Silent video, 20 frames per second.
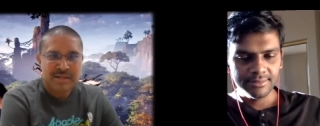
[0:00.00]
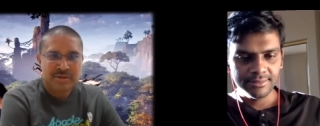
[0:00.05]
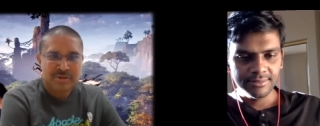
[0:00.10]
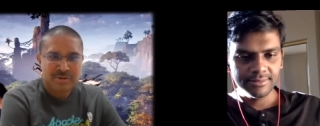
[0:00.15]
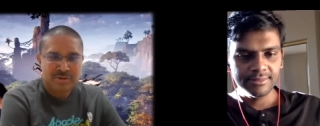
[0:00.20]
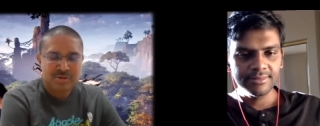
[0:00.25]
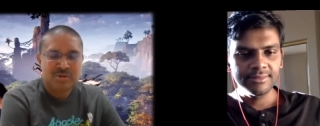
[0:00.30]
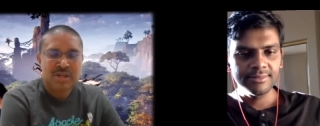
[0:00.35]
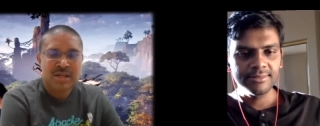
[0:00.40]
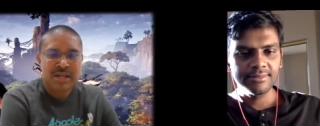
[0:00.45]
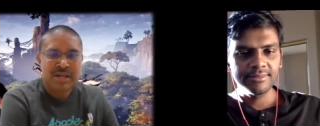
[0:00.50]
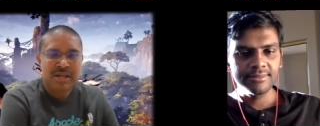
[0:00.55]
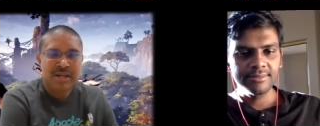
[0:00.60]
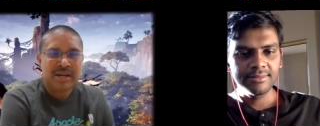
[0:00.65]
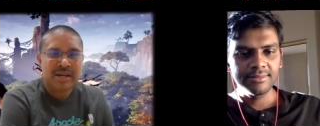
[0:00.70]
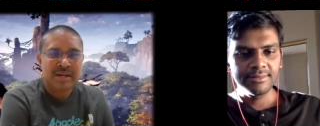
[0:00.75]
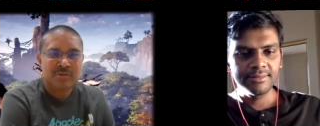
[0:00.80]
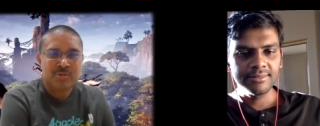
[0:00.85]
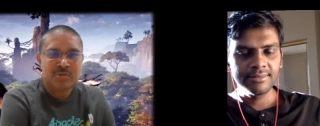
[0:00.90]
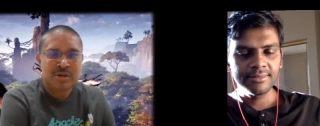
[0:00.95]
Speaker 1: Uh, you're
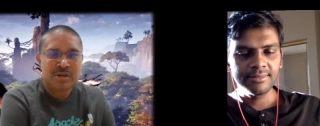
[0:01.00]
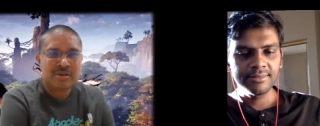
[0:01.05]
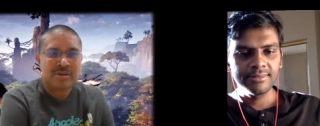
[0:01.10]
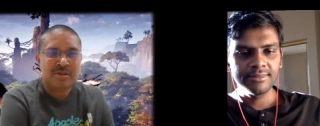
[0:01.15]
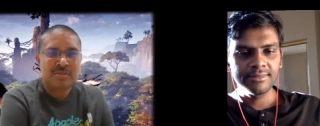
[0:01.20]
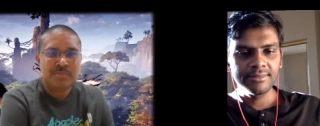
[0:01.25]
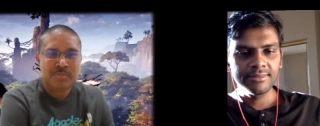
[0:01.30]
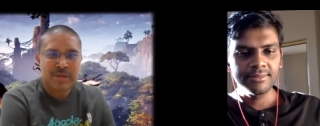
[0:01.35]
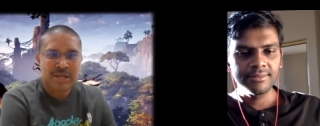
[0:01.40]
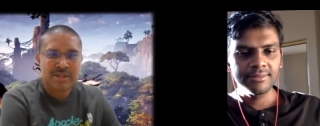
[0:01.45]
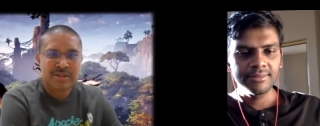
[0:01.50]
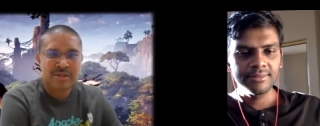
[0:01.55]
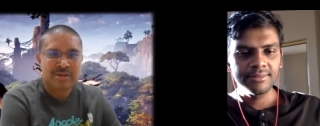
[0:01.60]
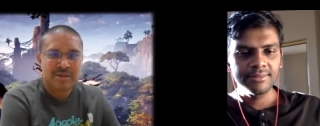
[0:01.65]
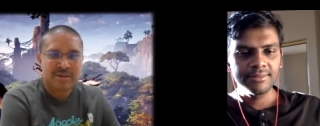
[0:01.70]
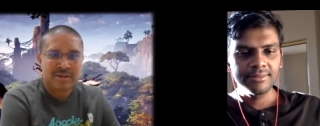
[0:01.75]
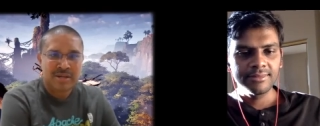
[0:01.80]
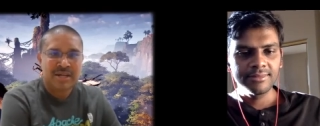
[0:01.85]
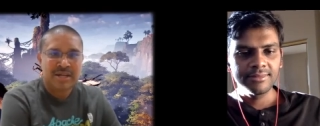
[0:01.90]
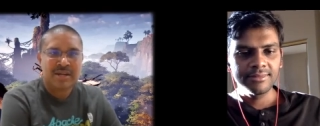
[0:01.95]
doing a great work on
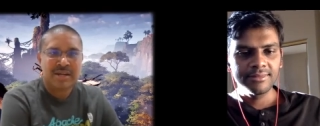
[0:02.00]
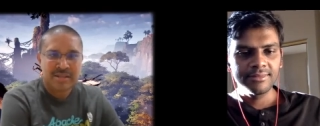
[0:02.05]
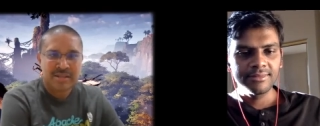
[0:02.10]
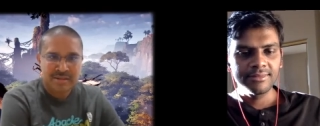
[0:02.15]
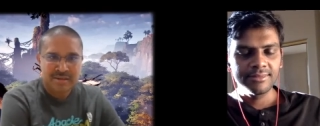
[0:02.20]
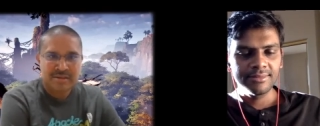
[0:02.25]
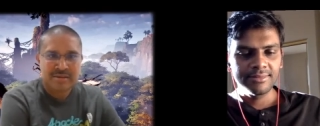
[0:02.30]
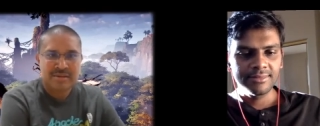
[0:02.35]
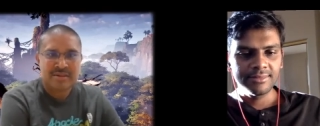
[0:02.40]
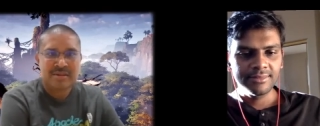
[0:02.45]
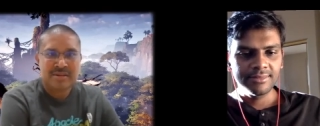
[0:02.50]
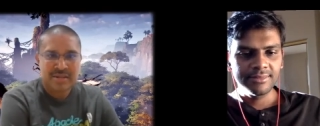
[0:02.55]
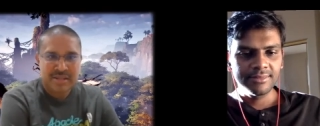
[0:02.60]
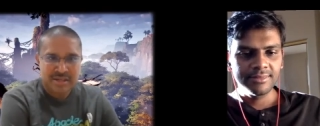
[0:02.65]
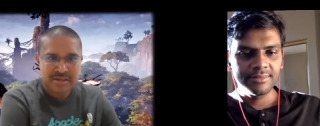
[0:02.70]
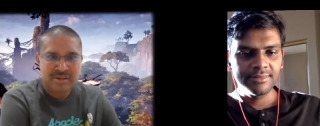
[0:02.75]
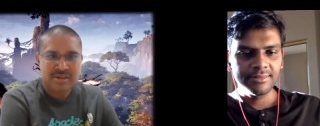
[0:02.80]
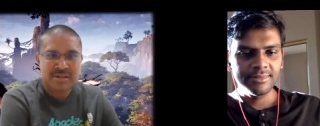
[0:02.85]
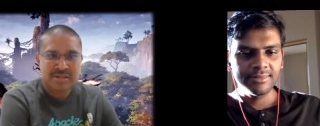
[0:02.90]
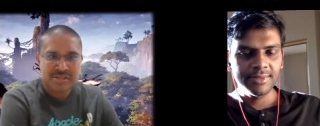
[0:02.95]
Python and other
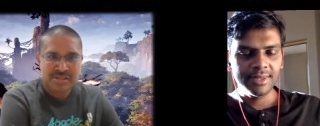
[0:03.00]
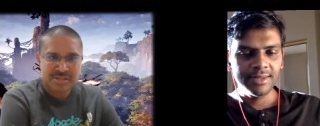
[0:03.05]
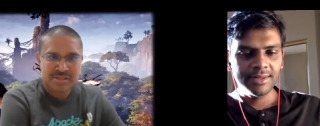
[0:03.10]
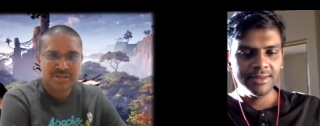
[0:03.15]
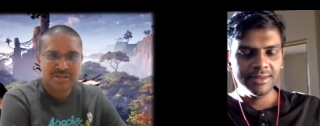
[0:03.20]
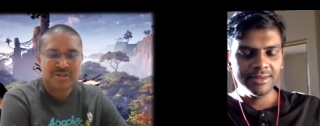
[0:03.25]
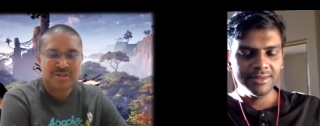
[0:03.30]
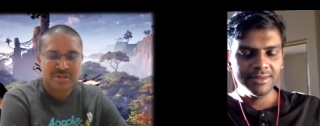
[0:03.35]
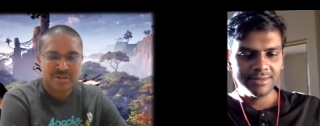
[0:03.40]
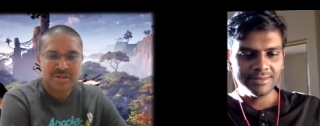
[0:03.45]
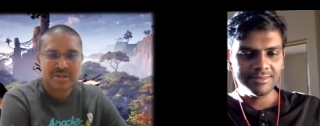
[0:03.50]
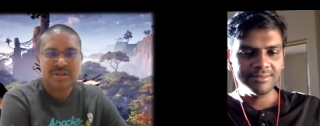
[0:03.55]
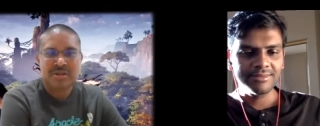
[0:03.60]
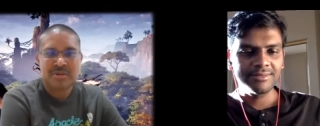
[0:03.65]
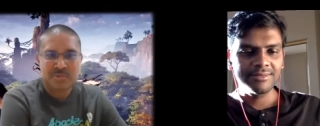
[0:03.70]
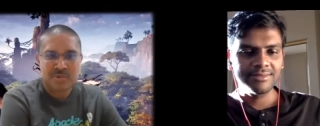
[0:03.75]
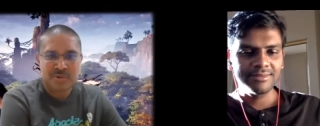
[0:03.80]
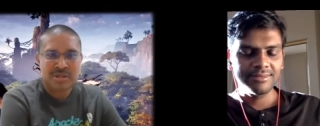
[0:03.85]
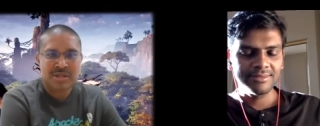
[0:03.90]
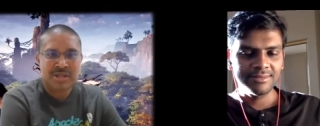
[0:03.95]
technologies you're
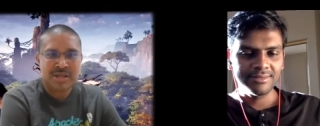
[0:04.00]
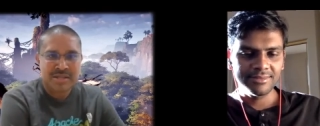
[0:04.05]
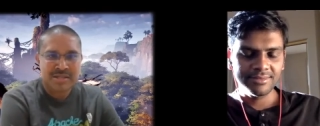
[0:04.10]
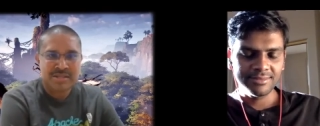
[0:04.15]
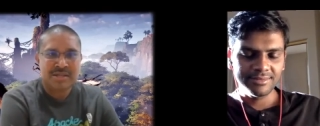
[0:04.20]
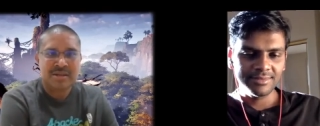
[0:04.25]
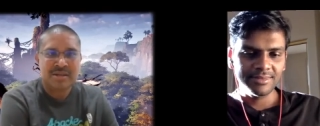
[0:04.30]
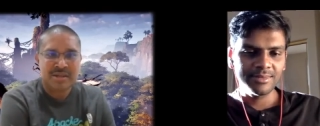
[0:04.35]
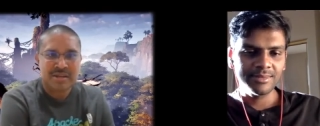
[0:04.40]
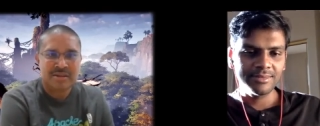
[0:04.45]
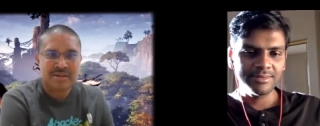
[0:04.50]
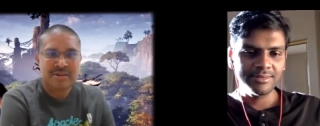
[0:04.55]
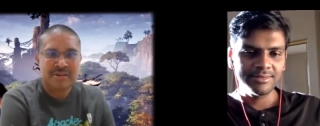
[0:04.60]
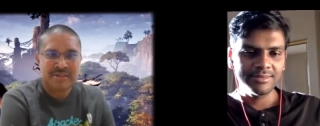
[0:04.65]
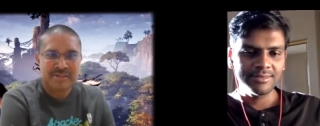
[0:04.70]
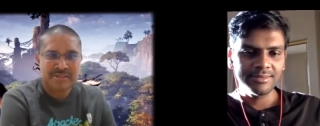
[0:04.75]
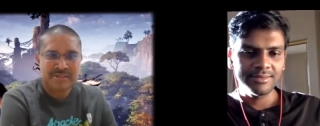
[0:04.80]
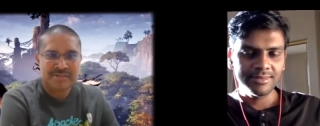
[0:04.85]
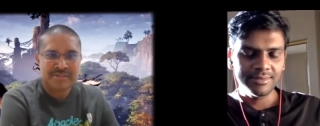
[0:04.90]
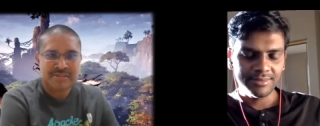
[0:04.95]
talking about, the recent
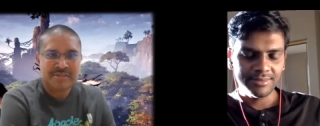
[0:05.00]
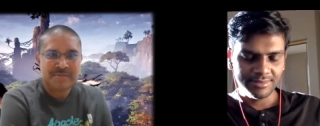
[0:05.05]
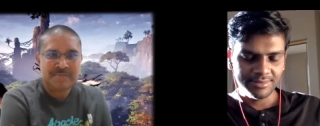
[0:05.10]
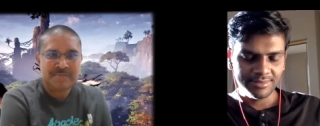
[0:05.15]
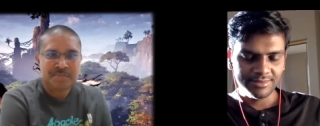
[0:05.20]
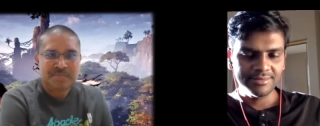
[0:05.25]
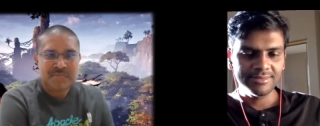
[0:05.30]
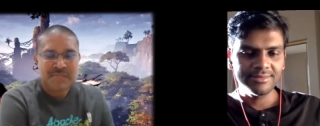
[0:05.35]
technologies